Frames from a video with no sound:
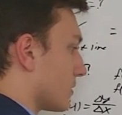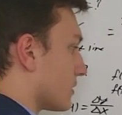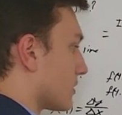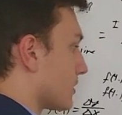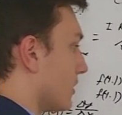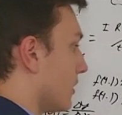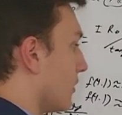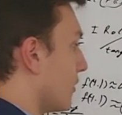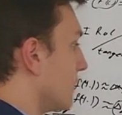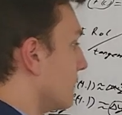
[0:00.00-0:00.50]

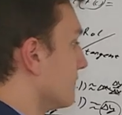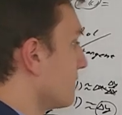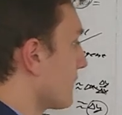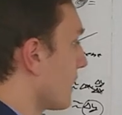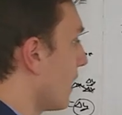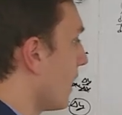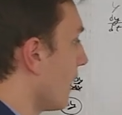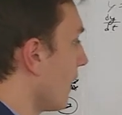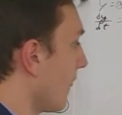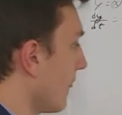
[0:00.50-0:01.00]
So
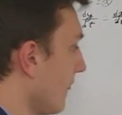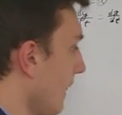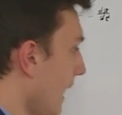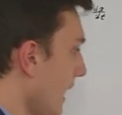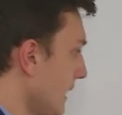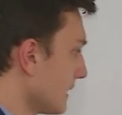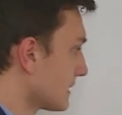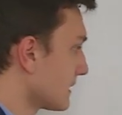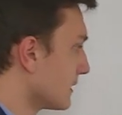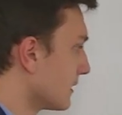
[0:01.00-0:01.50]
a
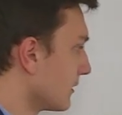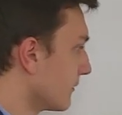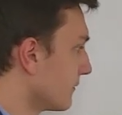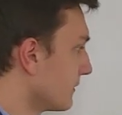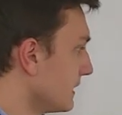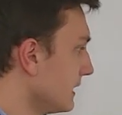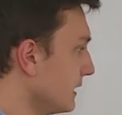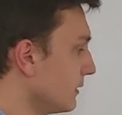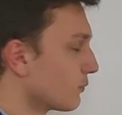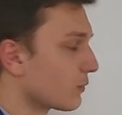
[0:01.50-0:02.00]
lot
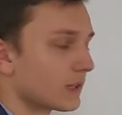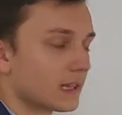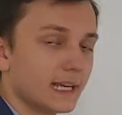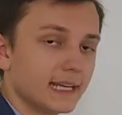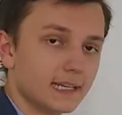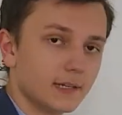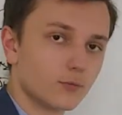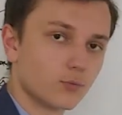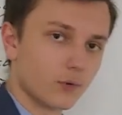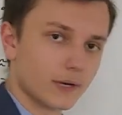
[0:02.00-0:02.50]
of the
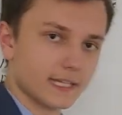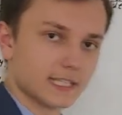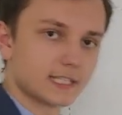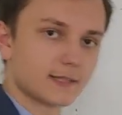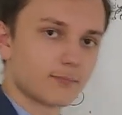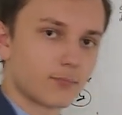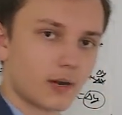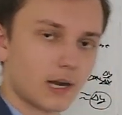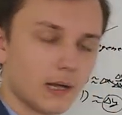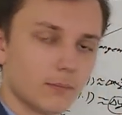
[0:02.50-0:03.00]
related
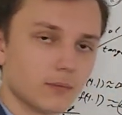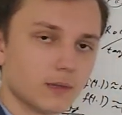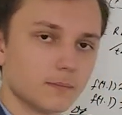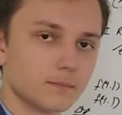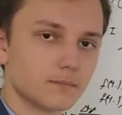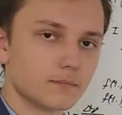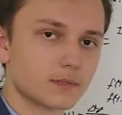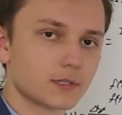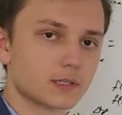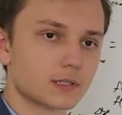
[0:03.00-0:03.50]
rates
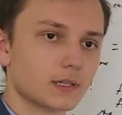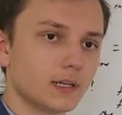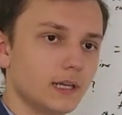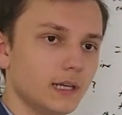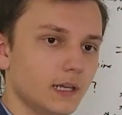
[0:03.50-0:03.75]
problems